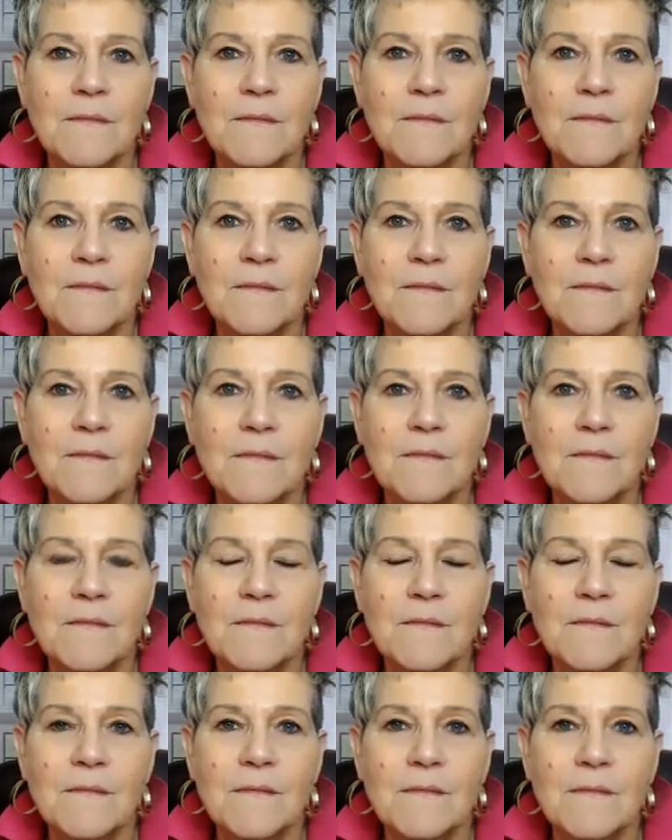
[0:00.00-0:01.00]

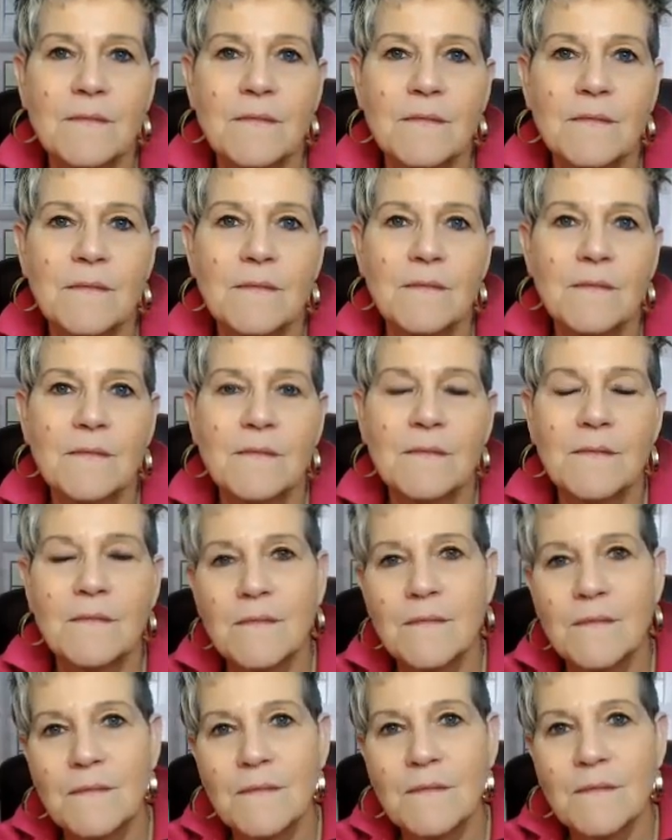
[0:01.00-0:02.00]

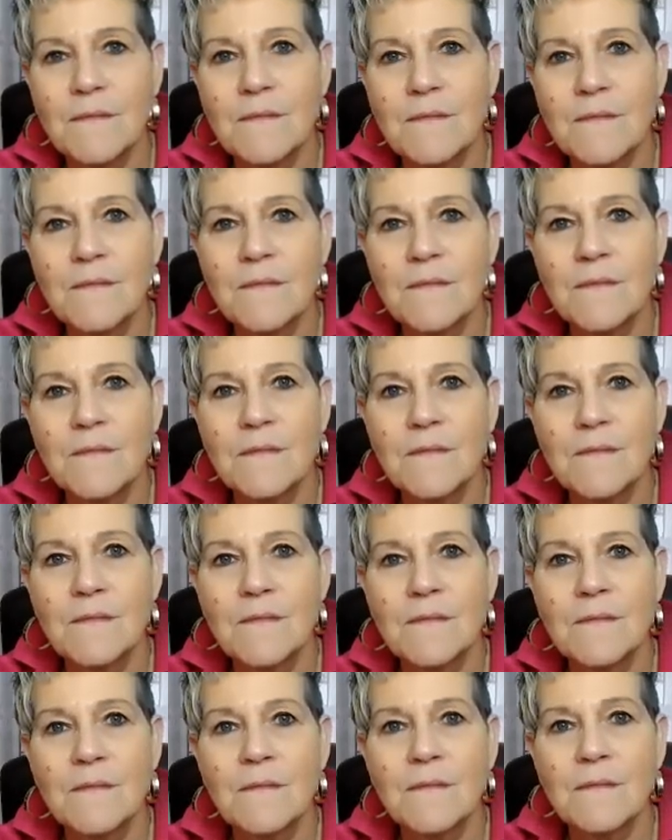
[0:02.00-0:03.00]

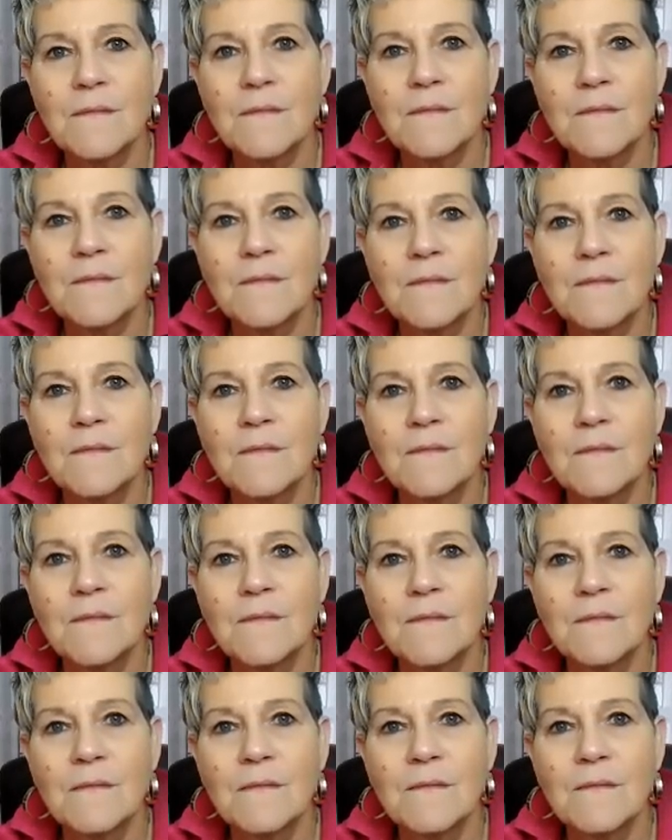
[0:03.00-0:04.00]

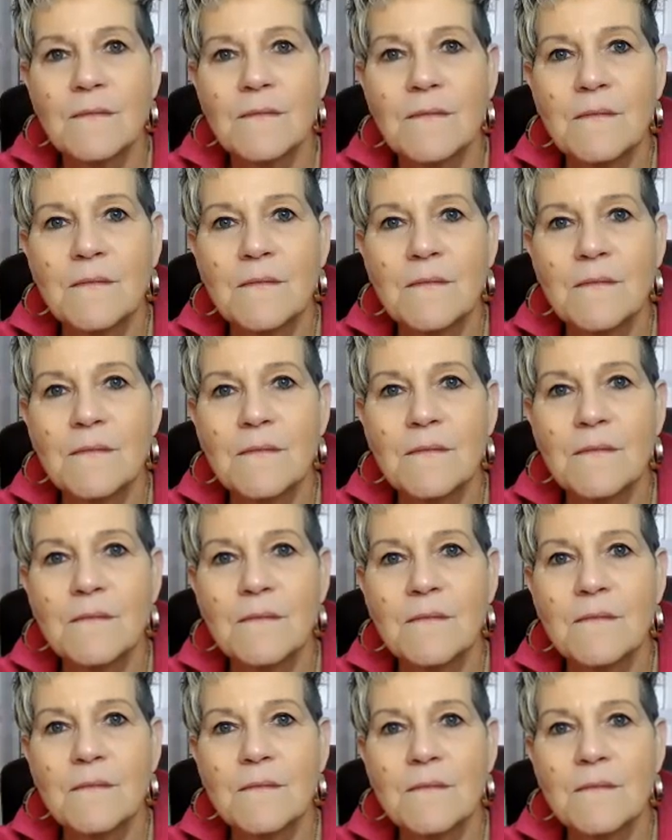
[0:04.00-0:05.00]

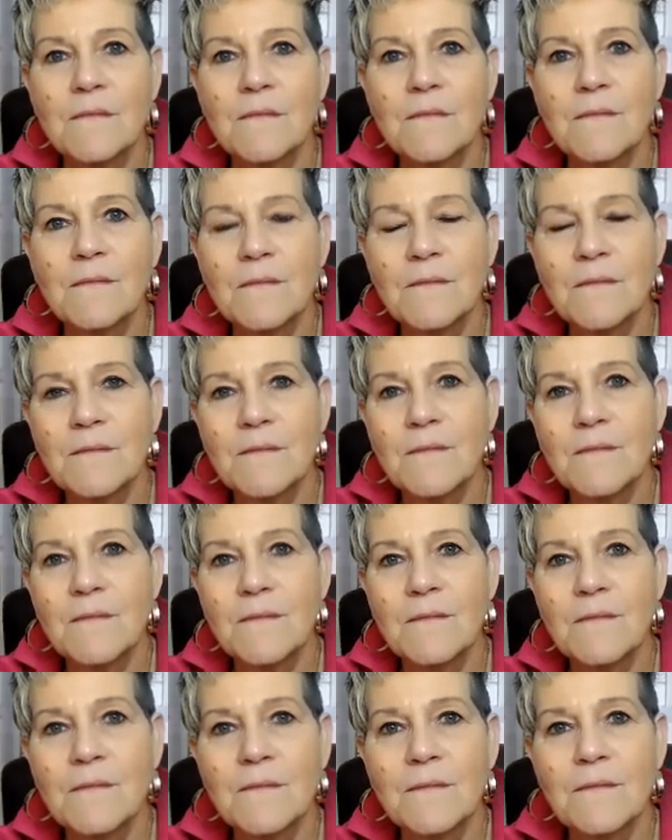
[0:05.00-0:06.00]

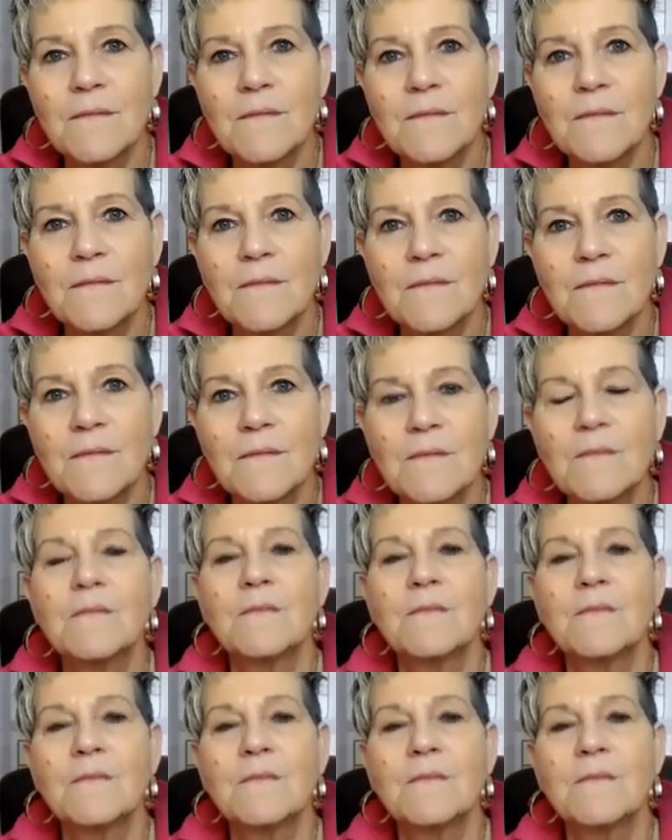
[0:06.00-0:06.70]
(not speaking)